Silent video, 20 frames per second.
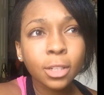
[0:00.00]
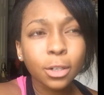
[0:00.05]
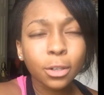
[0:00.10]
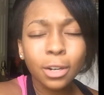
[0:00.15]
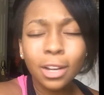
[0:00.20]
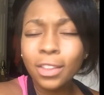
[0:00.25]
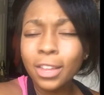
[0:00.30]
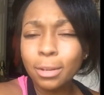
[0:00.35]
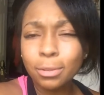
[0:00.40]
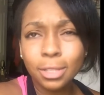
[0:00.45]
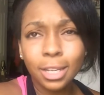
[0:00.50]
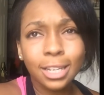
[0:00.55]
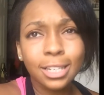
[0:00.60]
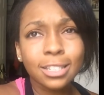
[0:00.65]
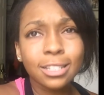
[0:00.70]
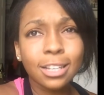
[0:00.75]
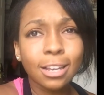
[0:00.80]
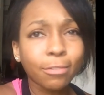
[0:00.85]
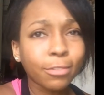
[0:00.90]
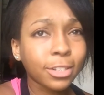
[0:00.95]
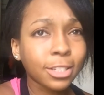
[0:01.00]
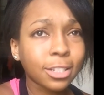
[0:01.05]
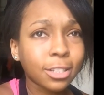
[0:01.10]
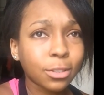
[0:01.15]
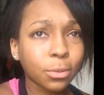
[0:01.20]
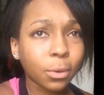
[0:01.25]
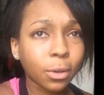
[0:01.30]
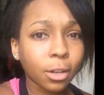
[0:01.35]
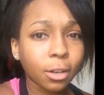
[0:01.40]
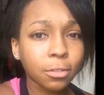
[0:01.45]
Or I think it was like 7 to
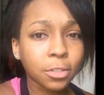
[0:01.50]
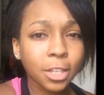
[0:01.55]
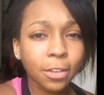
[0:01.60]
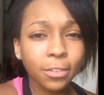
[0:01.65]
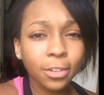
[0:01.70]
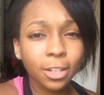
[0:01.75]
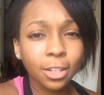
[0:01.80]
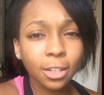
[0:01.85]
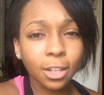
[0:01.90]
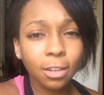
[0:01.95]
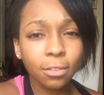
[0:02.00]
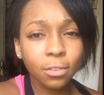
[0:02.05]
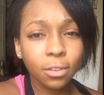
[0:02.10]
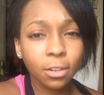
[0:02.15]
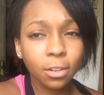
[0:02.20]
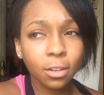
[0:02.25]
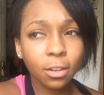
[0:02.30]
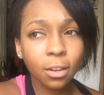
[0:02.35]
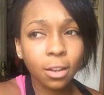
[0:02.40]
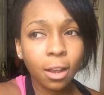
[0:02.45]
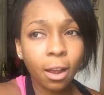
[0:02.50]
12, 7 to 11.